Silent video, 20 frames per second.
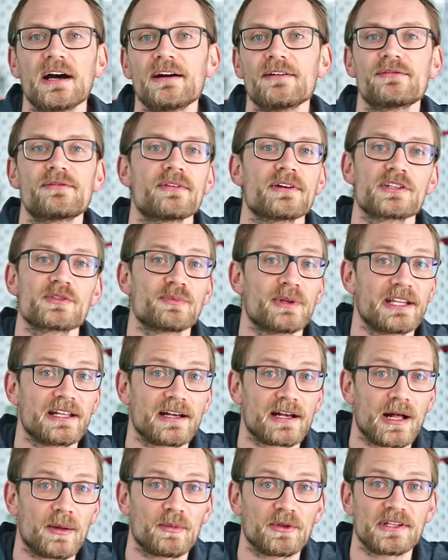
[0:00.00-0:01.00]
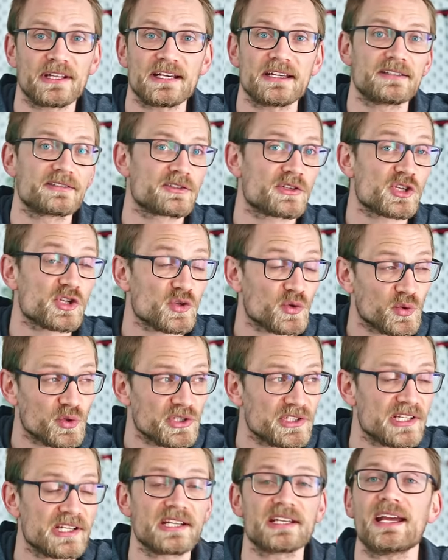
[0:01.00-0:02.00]
of spending a couple days
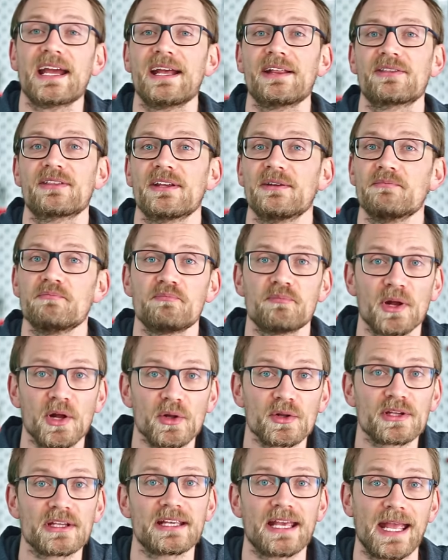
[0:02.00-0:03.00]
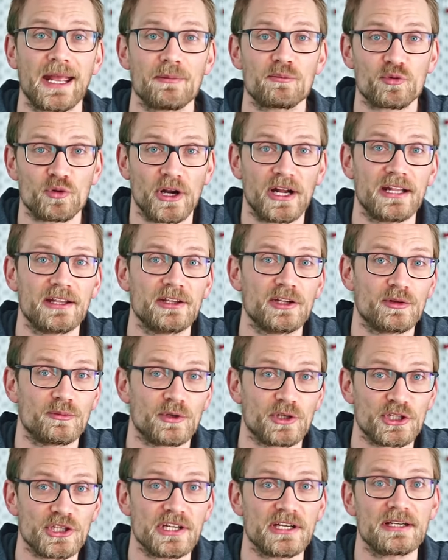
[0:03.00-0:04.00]
sourcing and then building a brand new
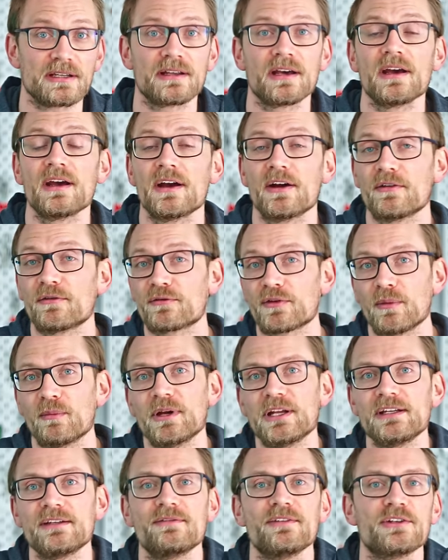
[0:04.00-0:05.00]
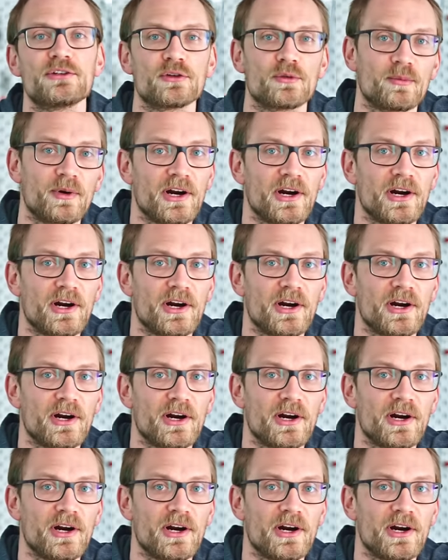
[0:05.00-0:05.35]
machine from individual